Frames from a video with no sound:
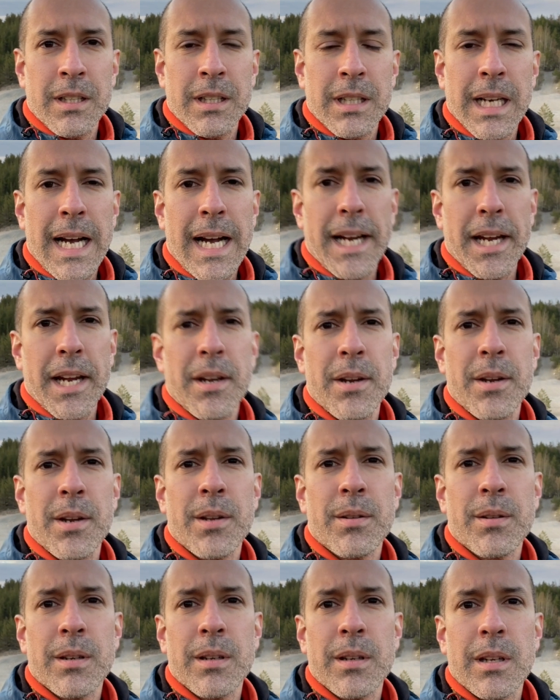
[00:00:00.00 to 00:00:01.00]
Hi.
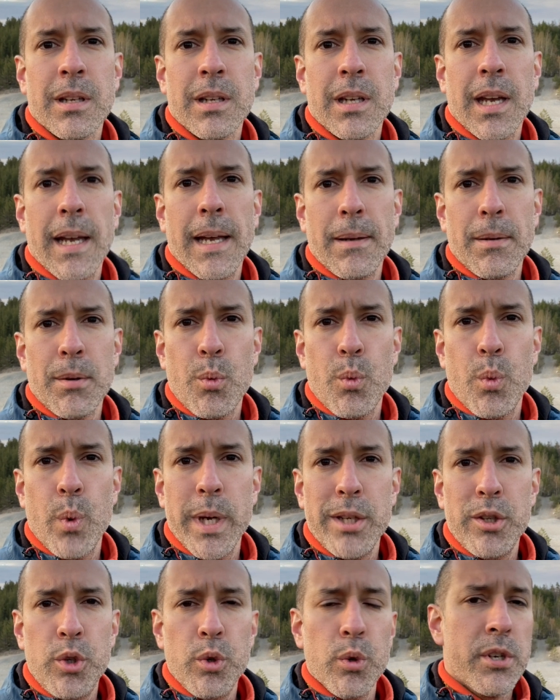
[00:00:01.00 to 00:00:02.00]

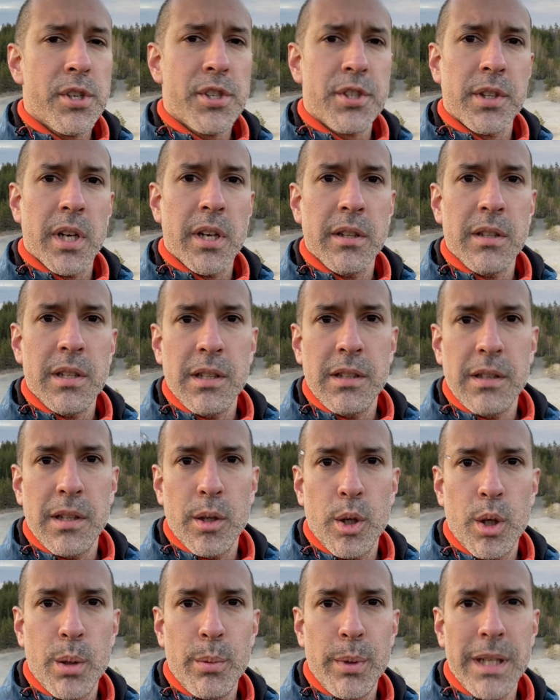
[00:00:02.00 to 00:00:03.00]
When you are starting in the
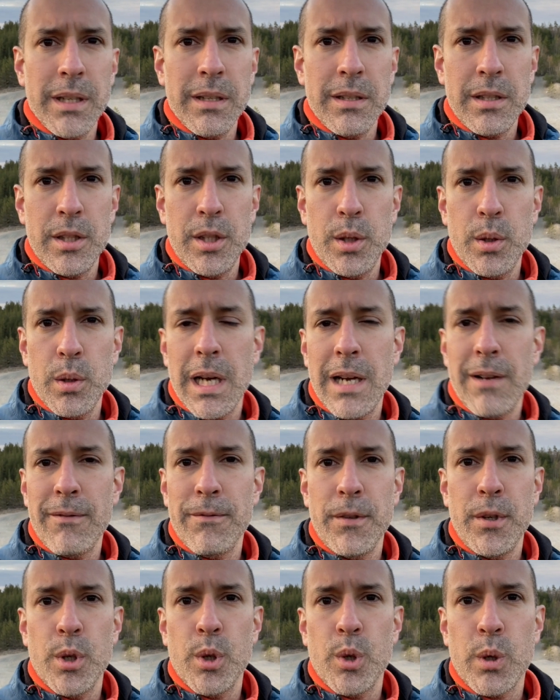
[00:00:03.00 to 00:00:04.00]
hobby, you have
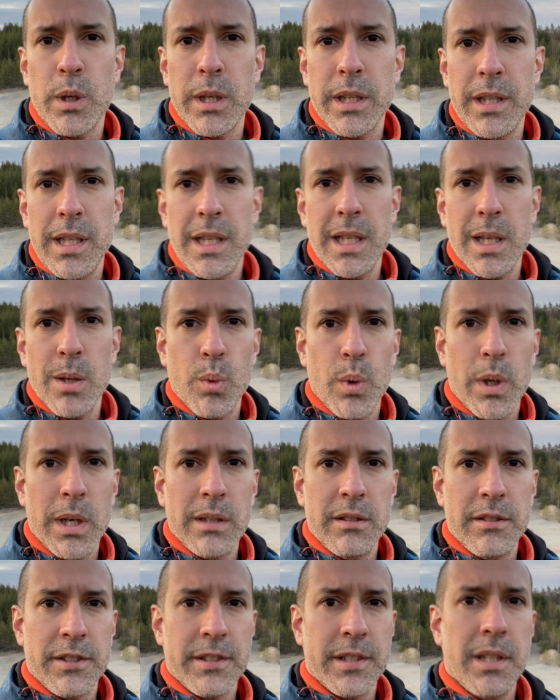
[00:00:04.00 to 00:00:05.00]
no idea
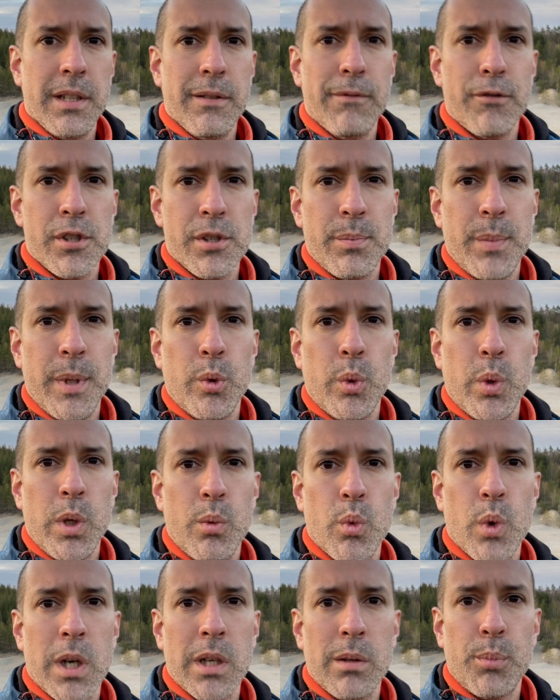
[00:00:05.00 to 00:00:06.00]
what's the difference between
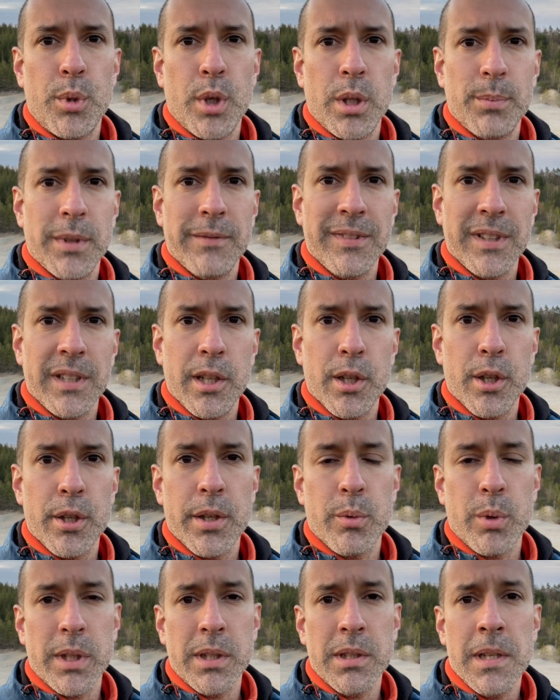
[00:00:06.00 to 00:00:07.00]
one prop and the other
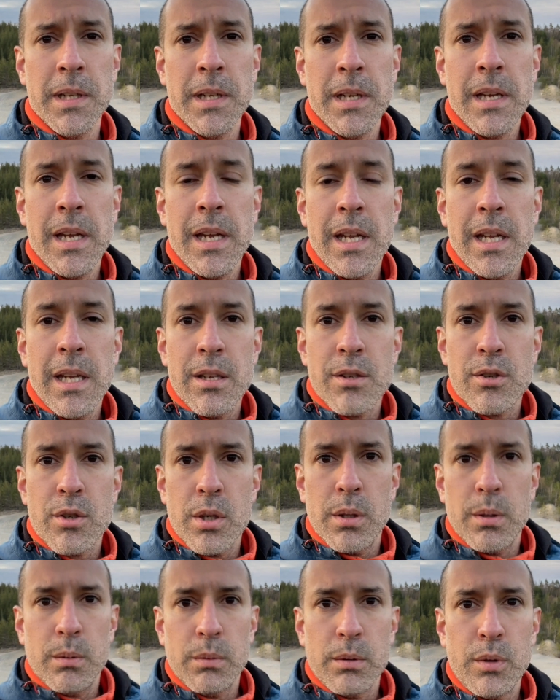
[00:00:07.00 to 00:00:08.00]
one.
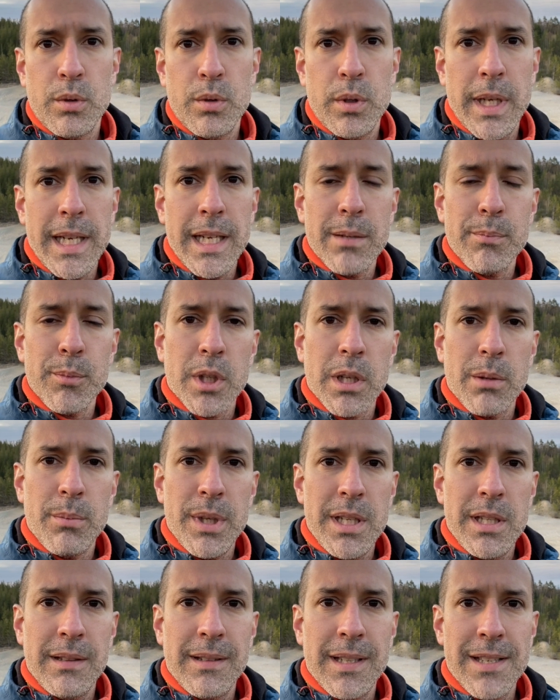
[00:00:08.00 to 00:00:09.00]
So today I'm gonna
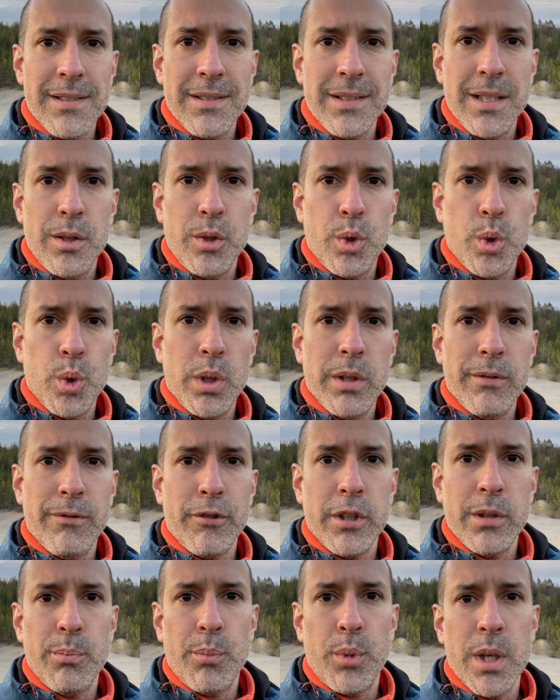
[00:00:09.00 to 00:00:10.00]
be testing two
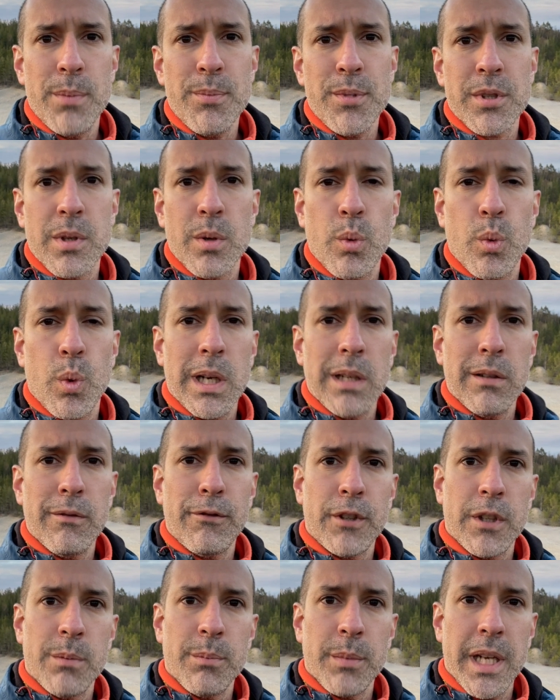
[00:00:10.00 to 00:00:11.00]
different props, one
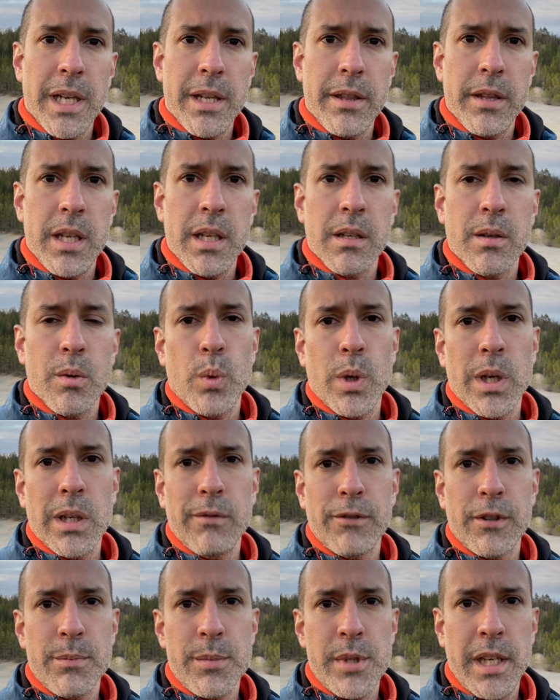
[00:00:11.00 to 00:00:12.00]
from Ethix, one
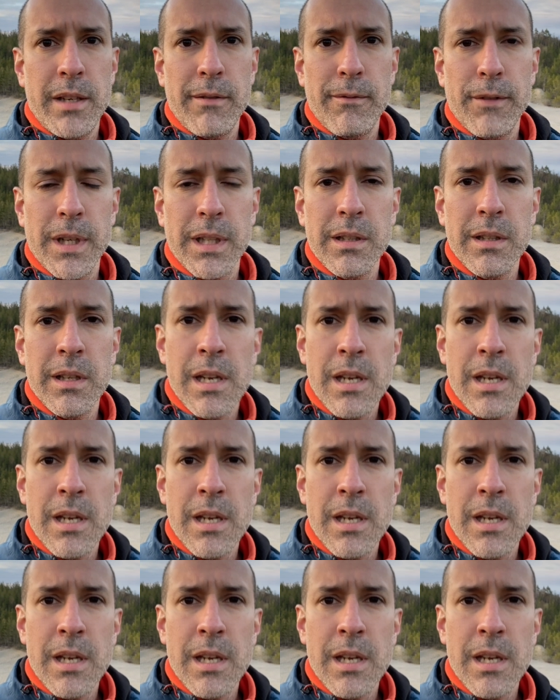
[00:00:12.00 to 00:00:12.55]
from Gemfan,